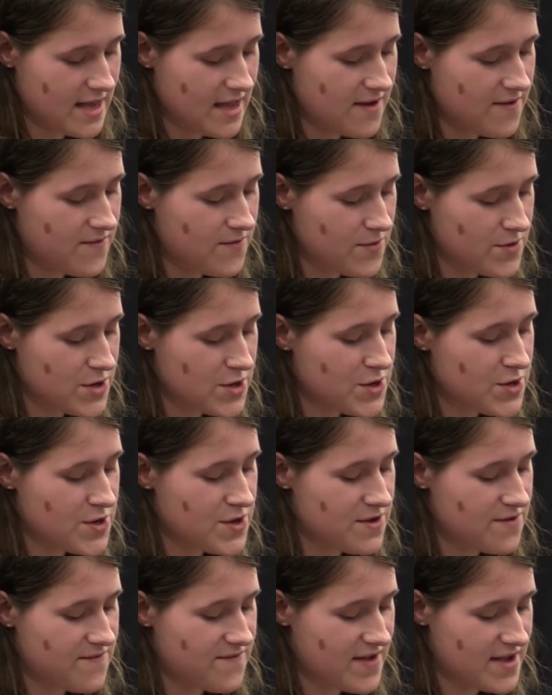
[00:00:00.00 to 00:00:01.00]
California
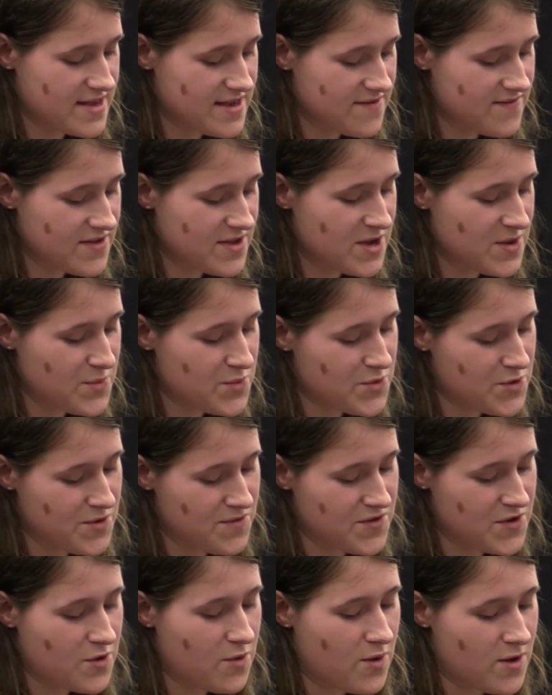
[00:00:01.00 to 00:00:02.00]
could effectively
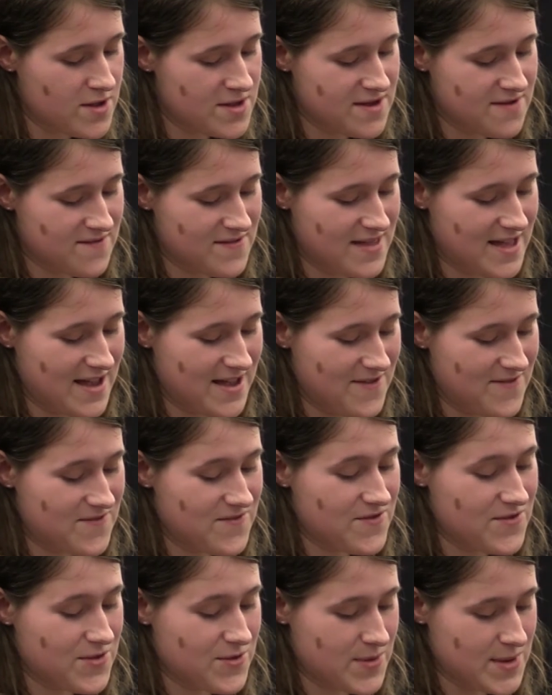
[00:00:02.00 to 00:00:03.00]
improve the quality of
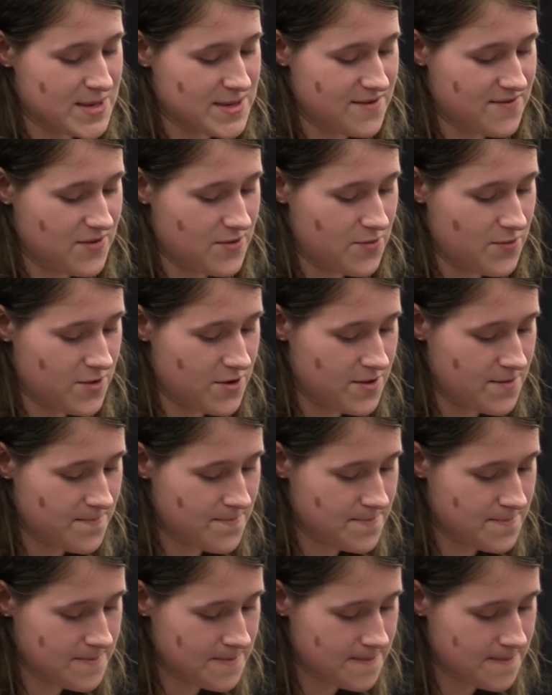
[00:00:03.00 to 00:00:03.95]
life for the rest of the world.